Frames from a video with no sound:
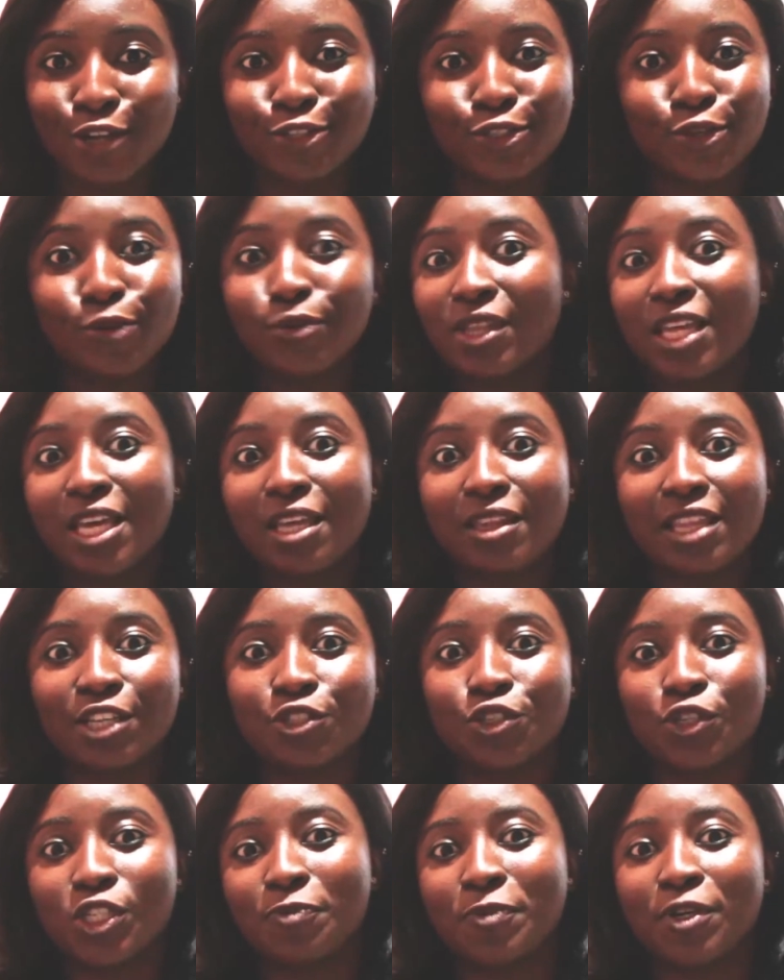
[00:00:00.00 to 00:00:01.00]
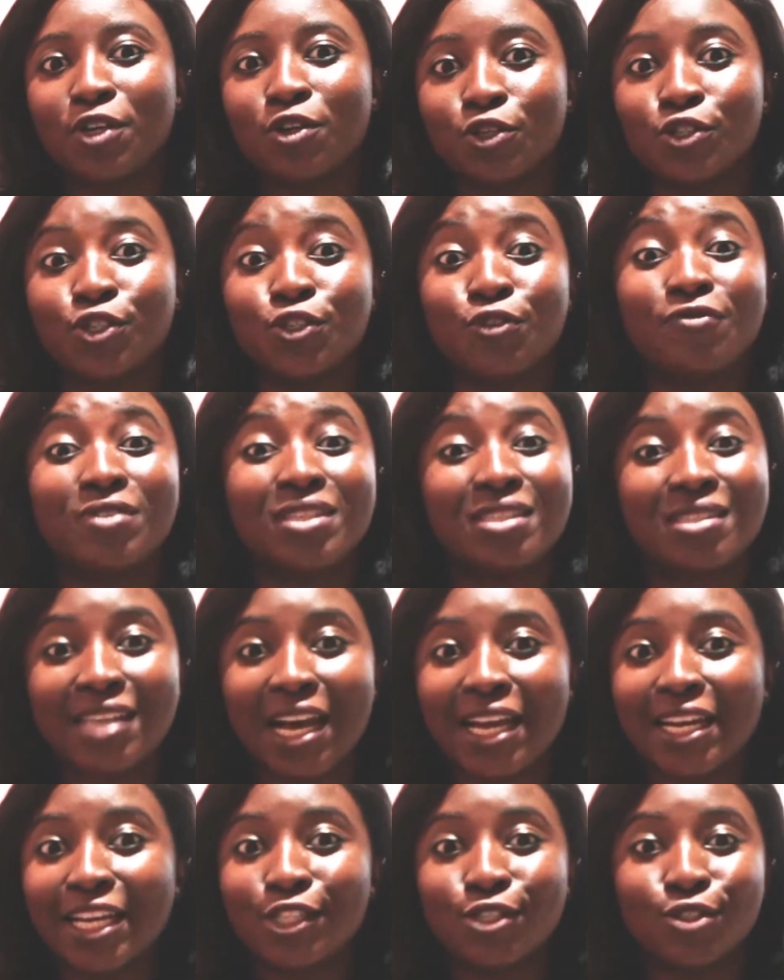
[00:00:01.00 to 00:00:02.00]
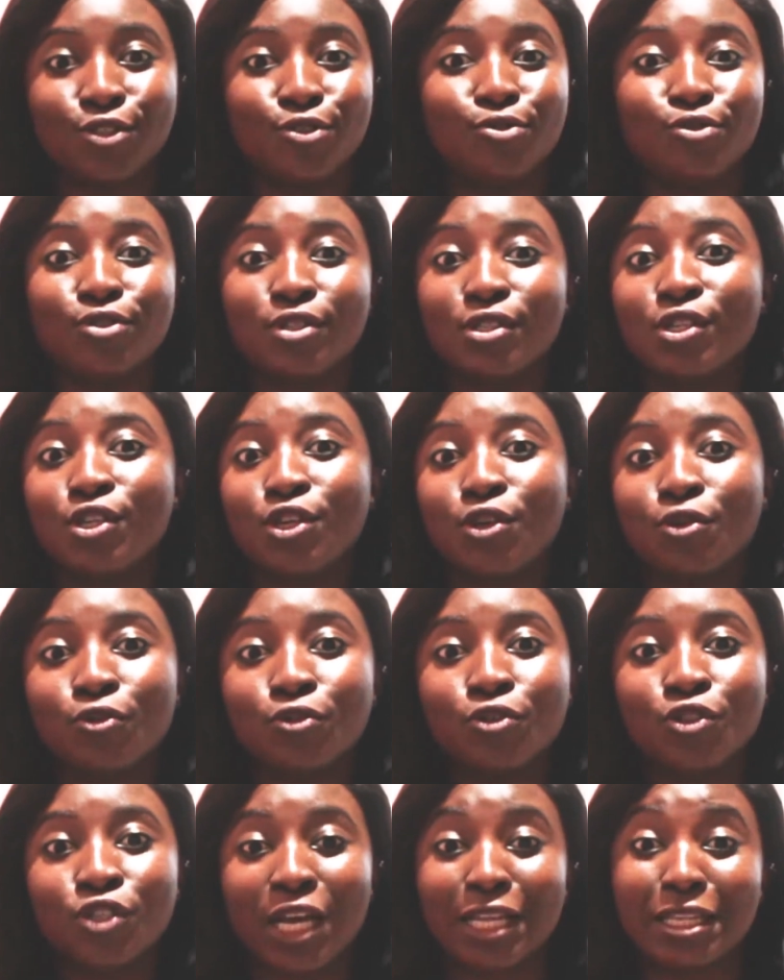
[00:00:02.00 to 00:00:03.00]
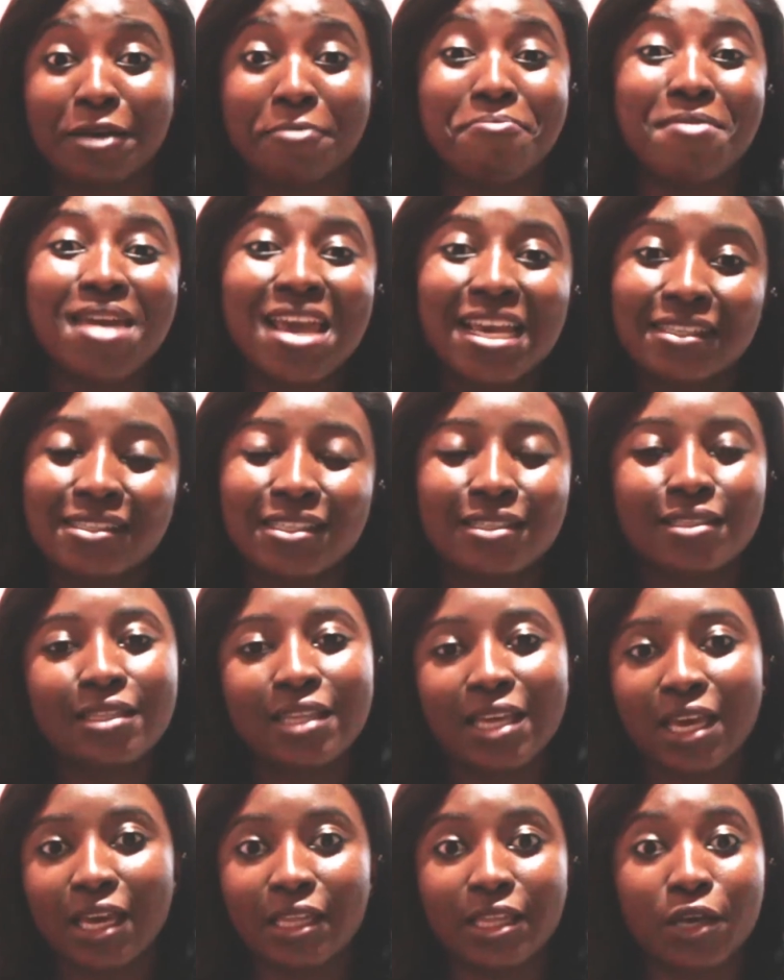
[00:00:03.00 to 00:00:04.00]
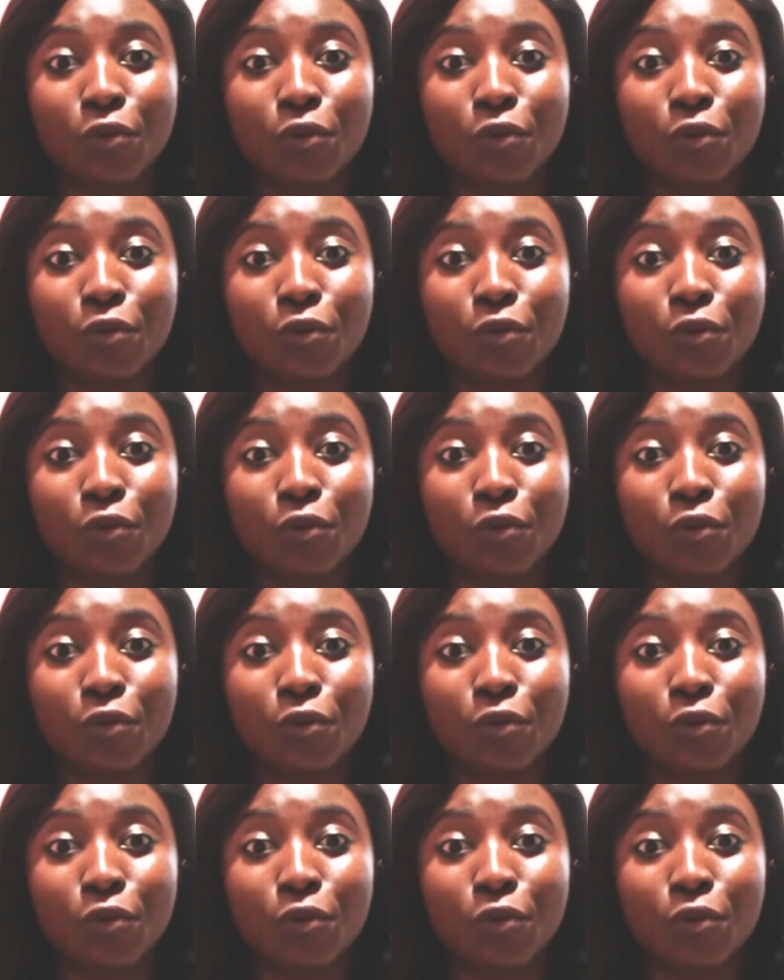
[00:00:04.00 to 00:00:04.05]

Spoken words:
Don't think that just because you've decided to do this huge and amazing thing,